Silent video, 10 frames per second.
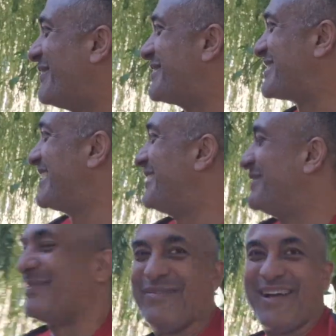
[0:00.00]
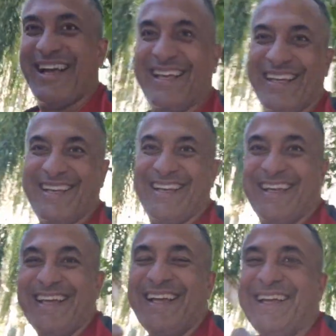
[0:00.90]
We'll see you. Bye-bye. Yeah,
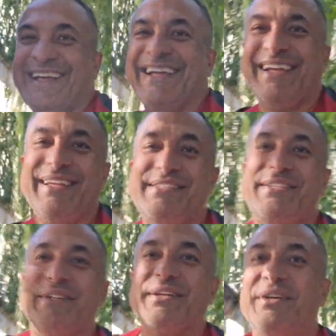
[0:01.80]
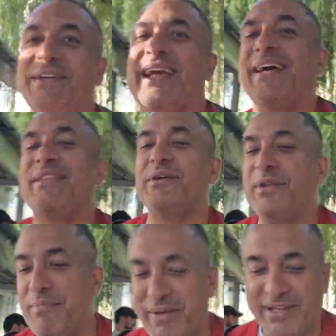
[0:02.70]
that's Jaleel. Yeah, the
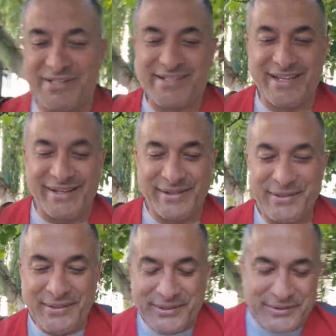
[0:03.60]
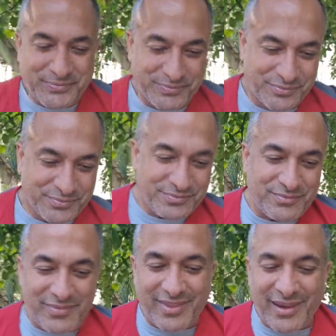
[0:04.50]
Olympics, yeah.
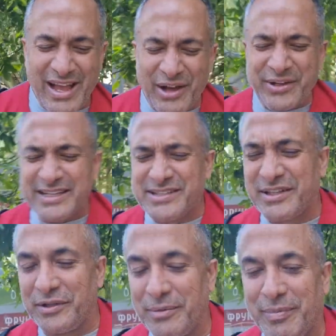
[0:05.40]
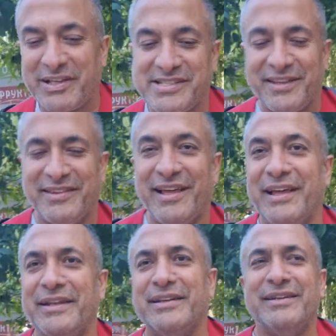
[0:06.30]
I'll get to the Olympics at the
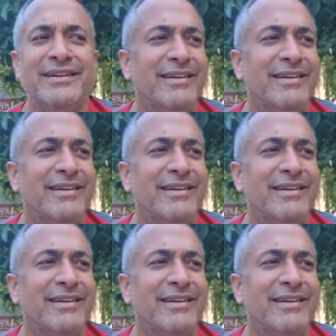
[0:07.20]
end.